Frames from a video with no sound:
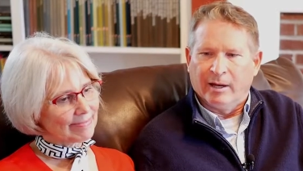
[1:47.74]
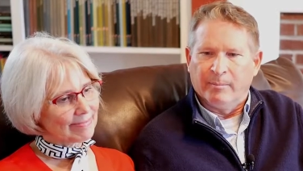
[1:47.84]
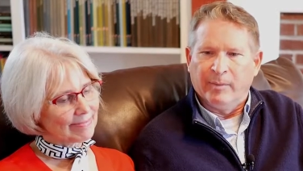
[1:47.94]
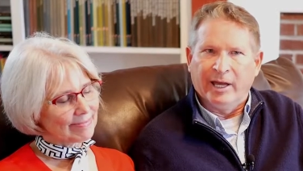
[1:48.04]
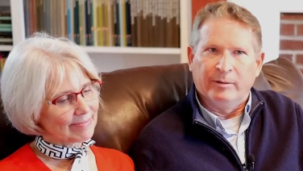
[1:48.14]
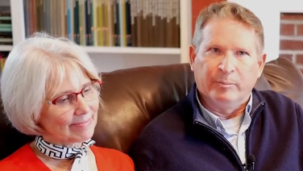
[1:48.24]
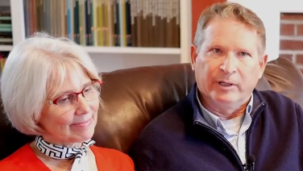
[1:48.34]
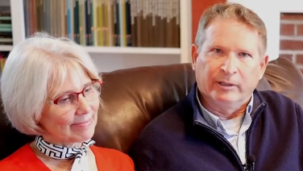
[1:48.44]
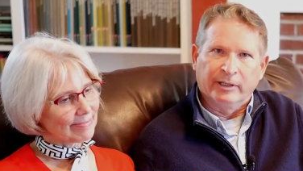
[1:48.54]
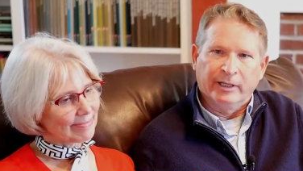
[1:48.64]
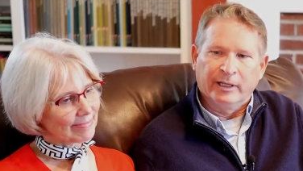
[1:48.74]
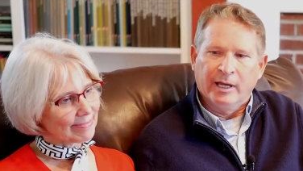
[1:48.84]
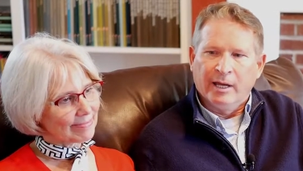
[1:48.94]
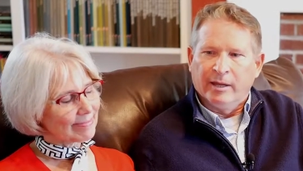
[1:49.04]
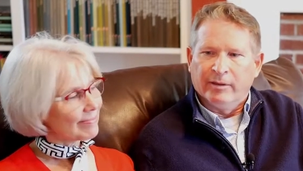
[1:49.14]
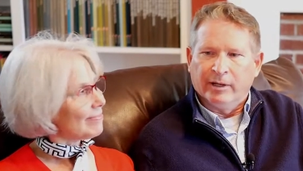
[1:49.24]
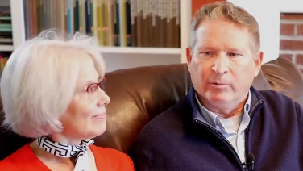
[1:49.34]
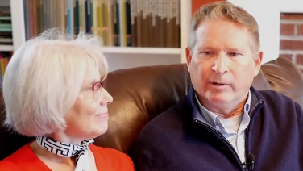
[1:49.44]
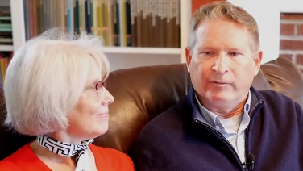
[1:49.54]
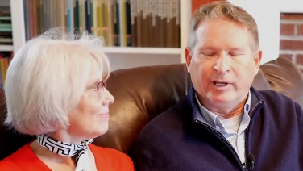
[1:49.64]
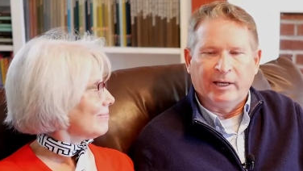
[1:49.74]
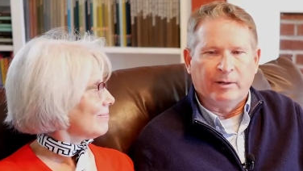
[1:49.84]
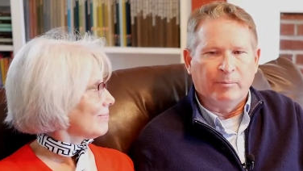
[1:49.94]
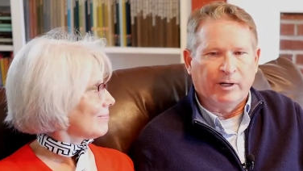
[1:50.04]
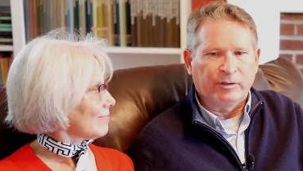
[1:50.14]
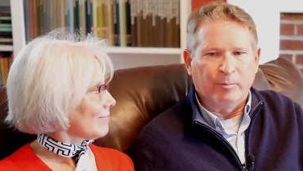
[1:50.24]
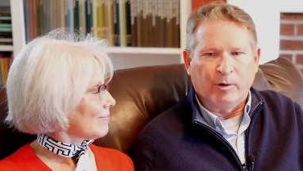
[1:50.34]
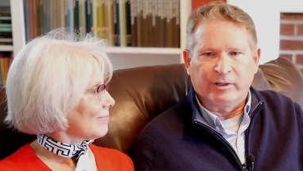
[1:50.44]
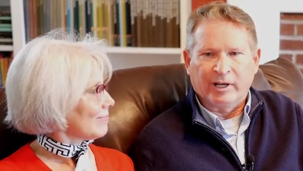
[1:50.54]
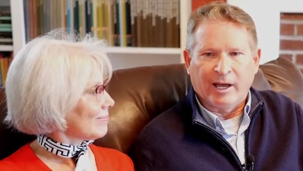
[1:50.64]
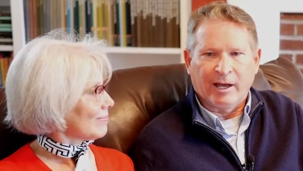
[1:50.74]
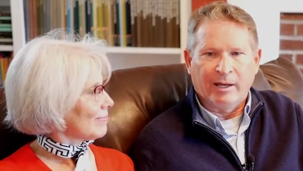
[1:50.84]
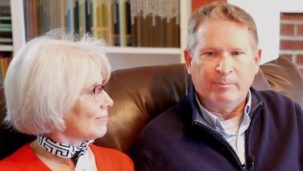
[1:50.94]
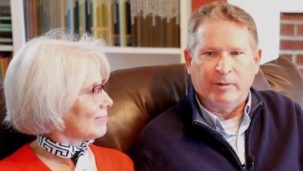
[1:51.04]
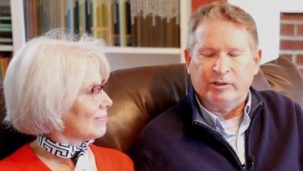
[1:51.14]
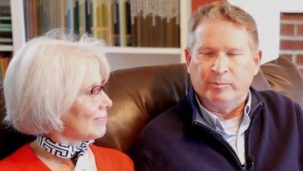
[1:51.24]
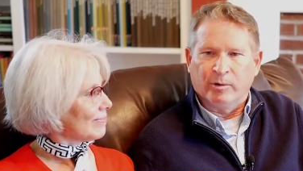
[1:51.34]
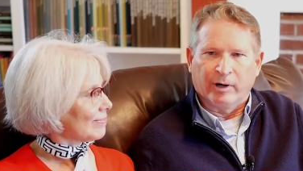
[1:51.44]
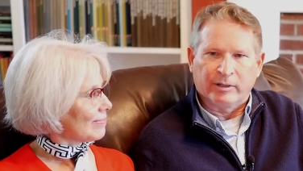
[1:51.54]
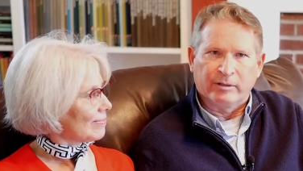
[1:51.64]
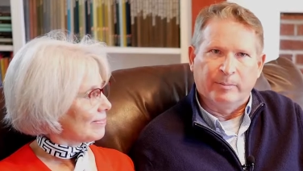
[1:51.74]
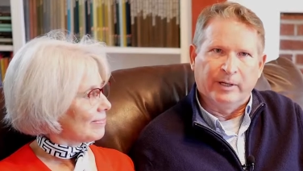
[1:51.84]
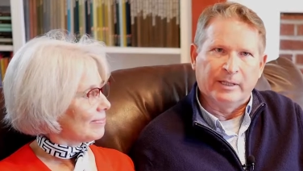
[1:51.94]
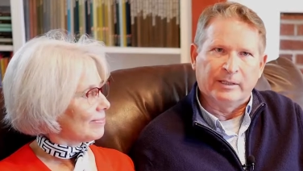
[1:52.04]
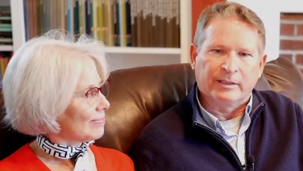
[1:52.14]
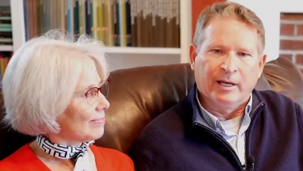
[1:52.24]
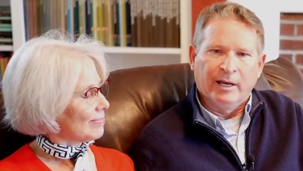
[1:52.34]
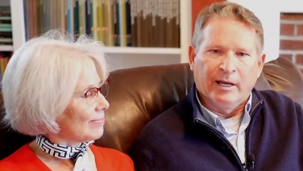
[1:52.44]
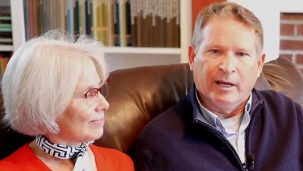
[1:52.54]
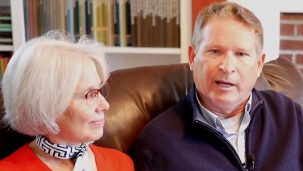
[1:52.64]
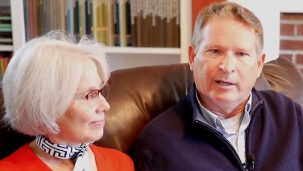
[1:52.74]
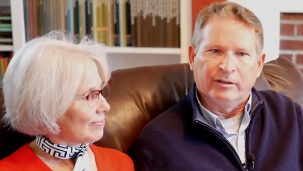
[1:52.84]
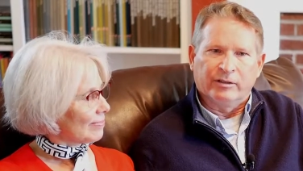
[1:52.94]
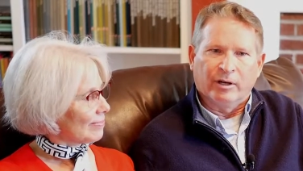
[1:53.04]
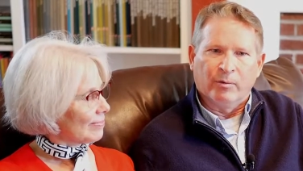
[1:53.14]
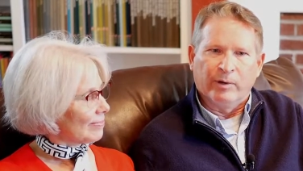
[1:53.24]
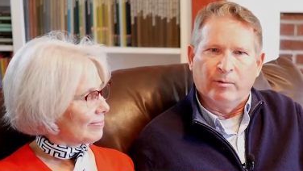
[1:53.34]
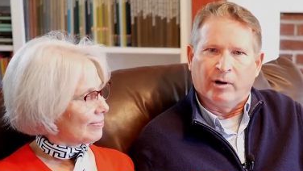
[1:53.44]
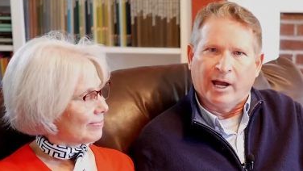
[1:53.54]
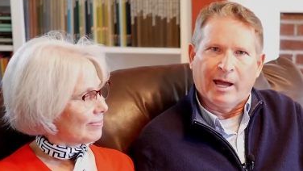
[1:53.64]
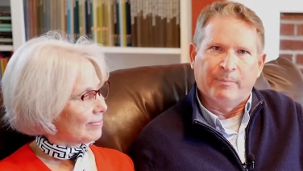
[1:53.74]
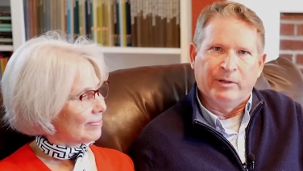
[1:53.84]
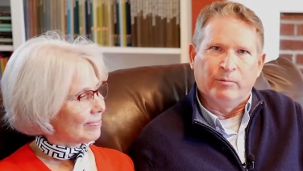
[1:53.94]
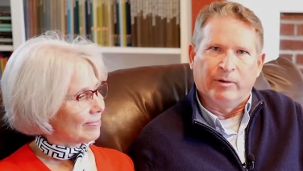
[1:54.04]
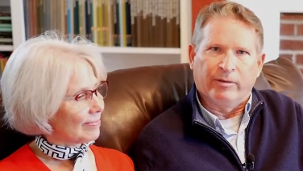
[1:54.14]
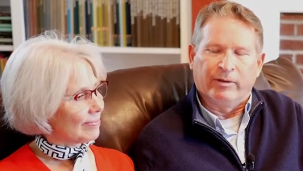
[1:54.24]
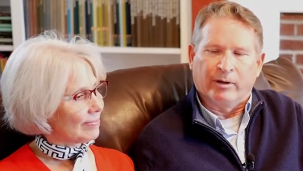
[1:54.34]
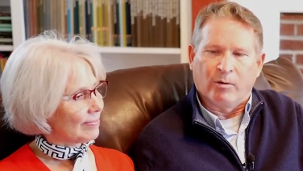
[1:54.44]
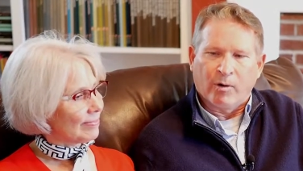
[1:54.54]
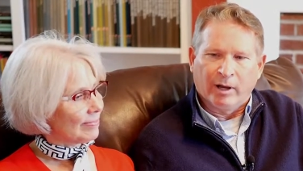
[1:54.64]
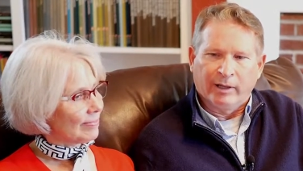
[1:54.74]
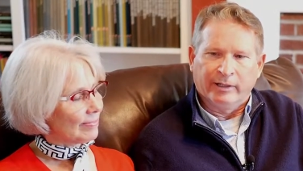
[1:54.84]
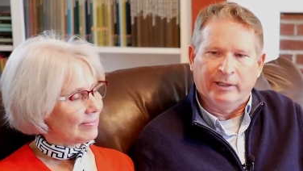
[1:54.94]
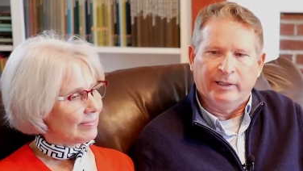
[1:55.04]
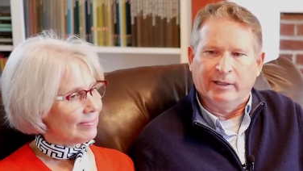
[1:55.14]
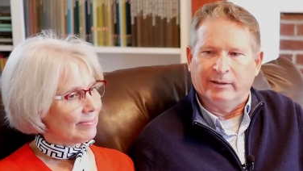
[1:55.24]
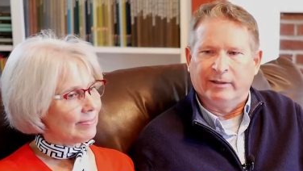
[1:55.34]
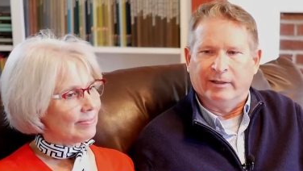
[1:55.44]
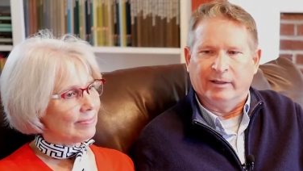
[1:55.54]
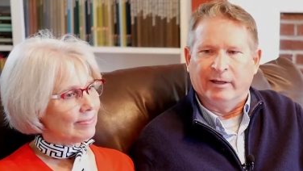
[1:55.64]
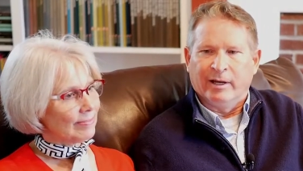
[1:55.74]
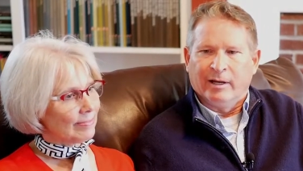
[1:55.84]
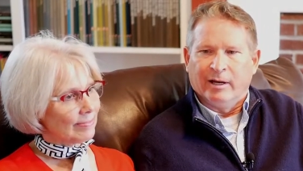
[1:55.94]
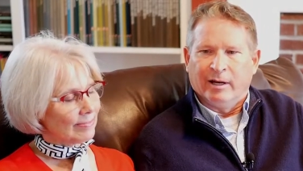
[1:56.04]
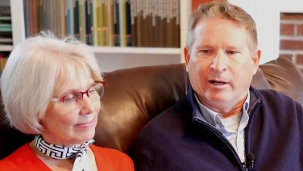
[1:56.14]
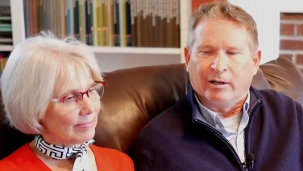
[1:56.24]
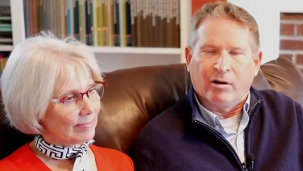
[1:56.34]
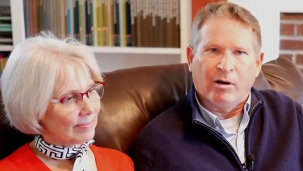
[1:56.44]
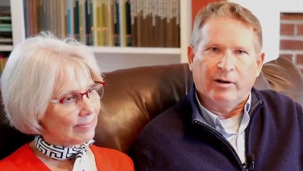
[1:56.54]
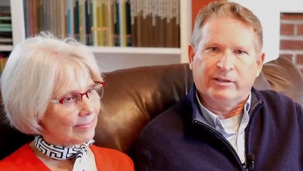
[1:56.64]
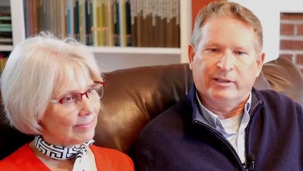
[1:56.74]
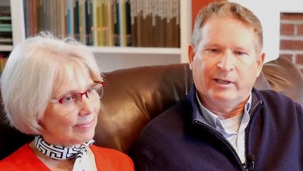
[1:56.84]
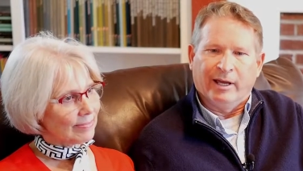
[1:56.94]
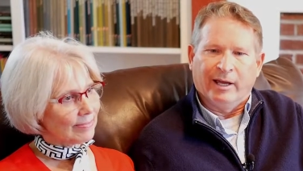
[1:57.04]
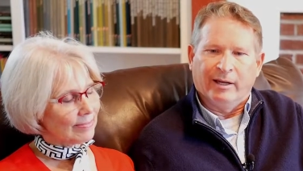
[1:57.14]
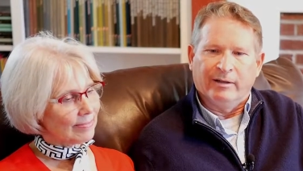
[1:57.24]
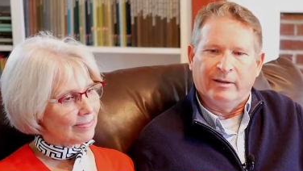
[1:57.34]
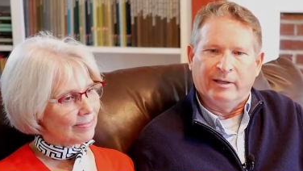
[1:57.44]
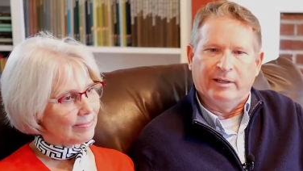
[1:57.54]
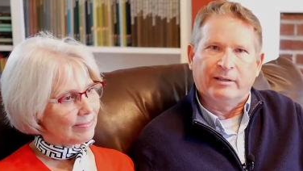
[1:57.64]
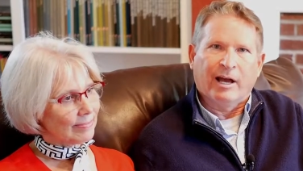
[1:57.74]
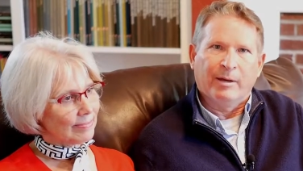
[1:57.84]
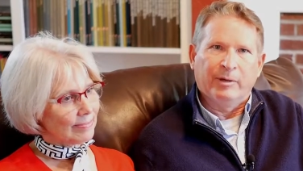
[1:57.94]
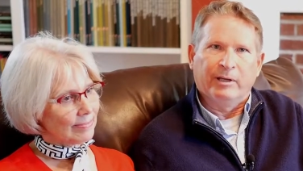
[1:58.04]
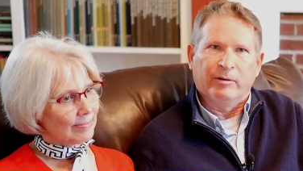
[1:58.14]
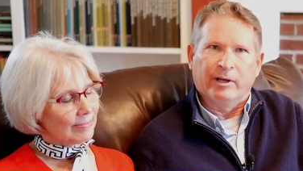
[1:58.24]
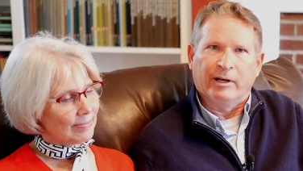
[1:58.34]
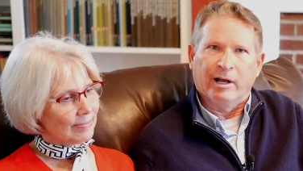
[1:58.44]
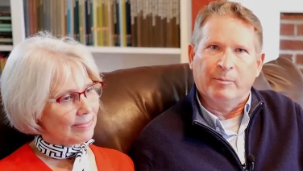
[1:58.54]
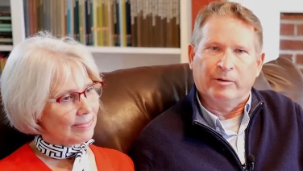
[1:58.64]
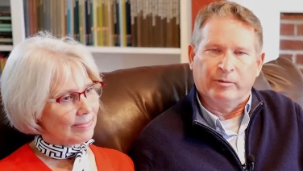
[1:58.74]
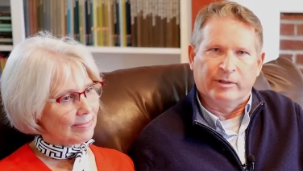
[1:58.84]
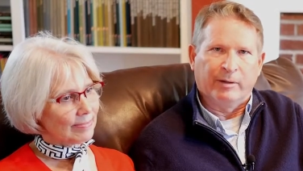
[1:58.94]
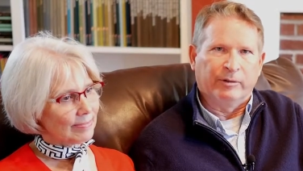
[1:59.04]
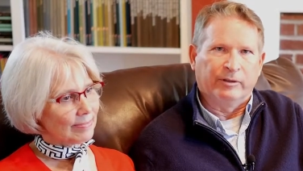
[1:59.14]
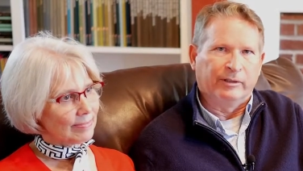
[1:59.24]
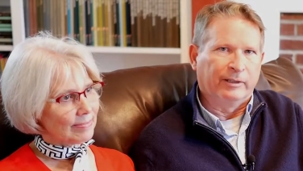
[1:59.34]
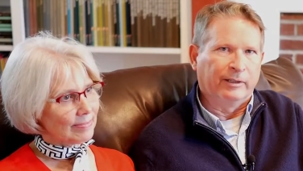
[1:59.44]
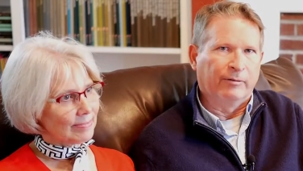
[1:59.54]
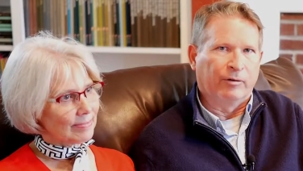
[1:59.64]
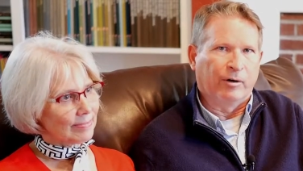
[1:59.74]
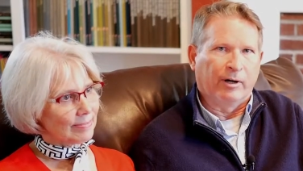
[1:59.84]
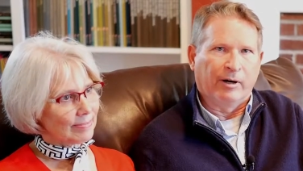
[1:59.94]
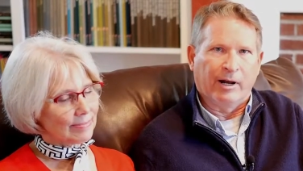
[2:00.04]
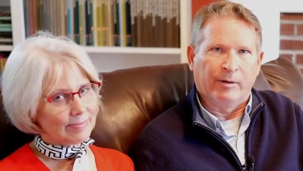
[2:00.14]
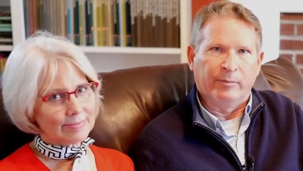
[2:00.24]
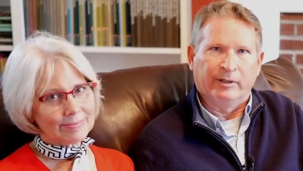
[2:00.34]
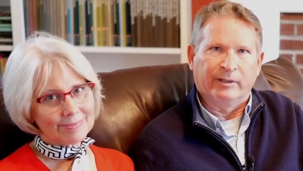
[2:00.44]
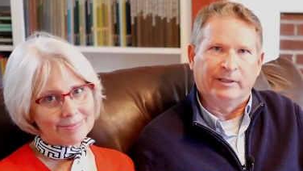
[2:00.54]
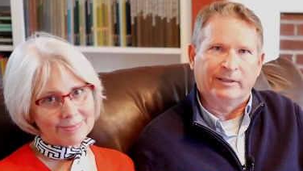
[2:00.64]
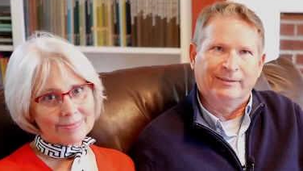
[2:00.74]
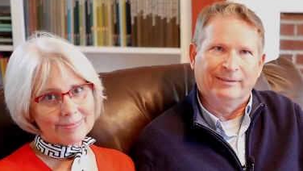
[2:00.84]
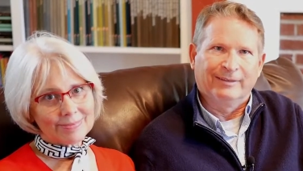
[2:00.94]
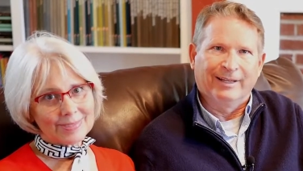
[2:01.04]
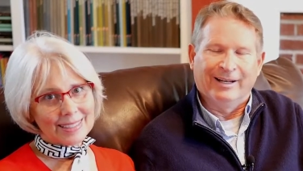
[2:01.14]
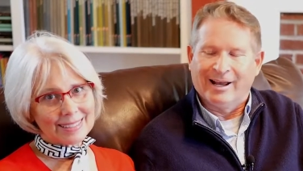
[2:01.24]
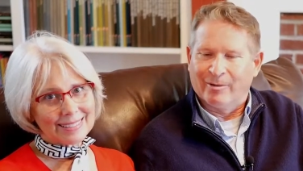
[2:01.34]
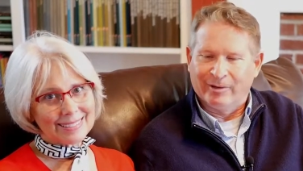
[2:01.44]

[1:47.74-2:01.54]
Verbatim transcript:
Speaker 1: main building that it would have taken much more time, much more expense, and so we were happy with the quality and the cost and the timing that Helmuth was able to deliver on our outbuildings. And now